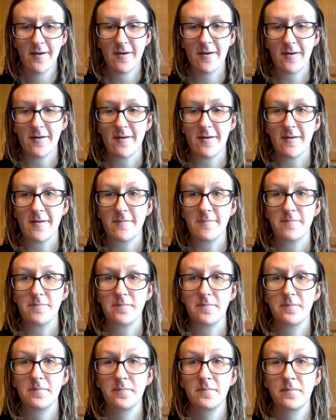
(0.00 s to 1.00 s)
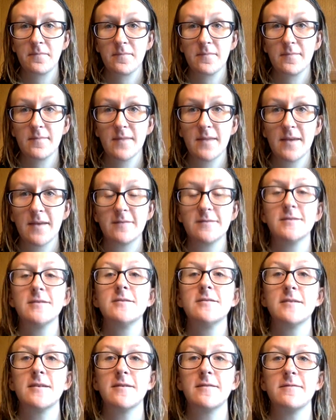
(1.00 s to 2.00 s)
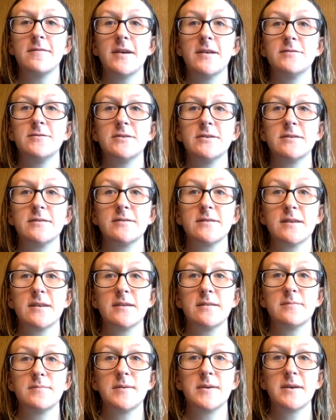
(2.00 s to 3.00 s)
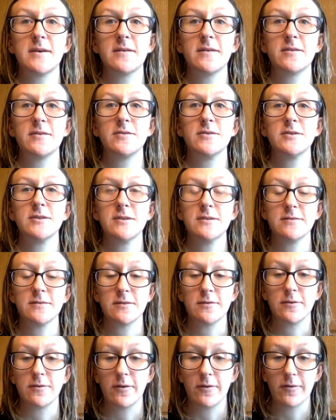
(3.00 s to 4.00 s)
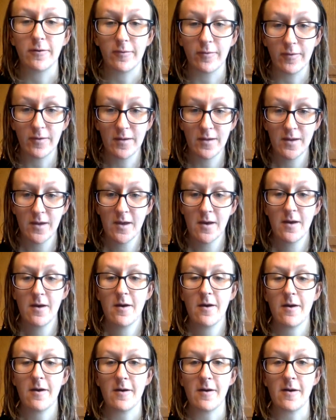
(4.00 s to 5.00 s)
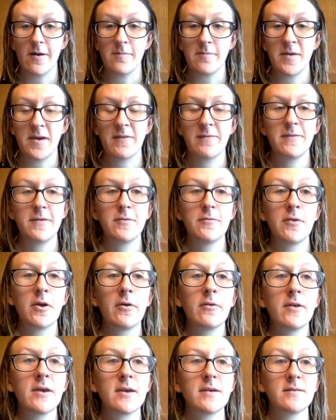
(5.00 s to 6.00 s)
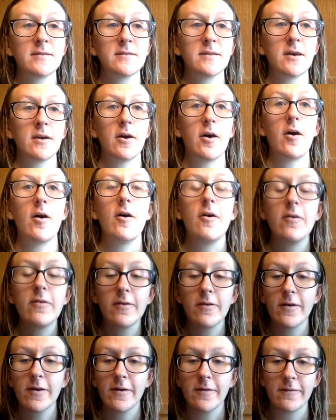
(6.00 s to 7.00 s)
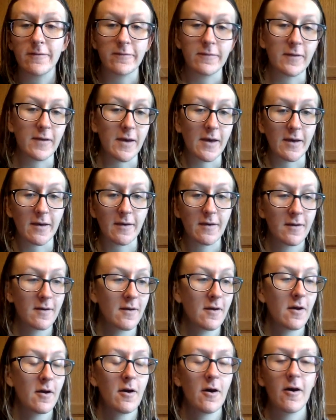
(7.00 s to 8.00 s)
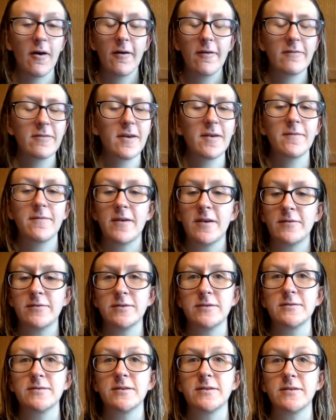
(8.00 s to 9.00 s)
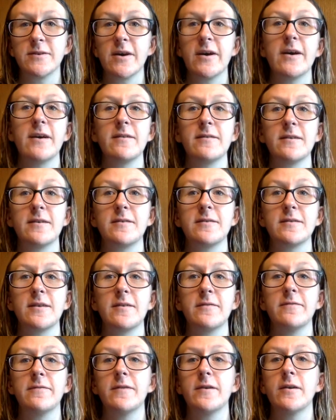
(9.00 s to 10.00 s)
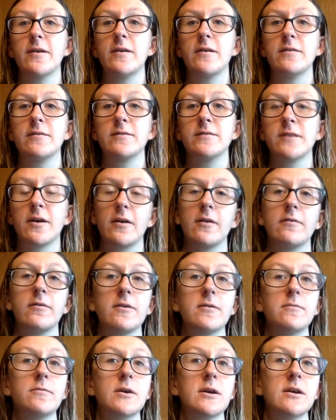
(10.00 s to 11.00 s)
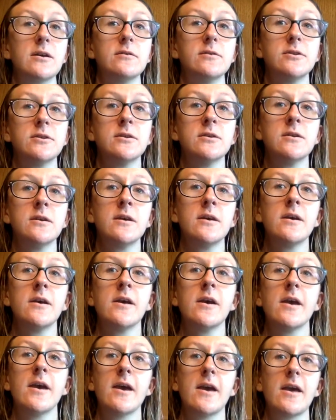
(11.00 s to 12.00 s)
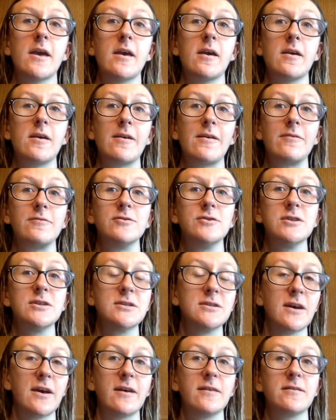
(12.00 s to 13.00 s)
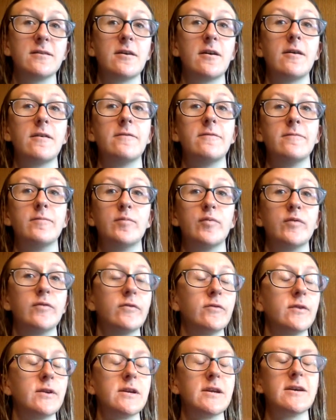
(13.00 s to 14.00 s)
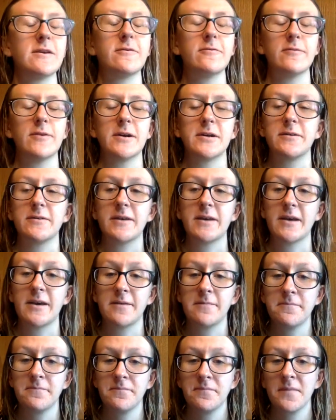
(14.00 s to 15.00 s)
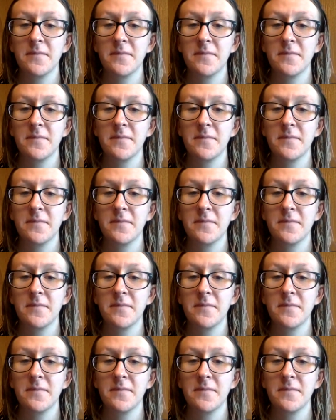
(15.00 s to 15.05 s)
um, into the Avengers is because she's a girl. If you notice, all of the Avengers are guys except for Scarlet Witch, and she dies off pretty quickly,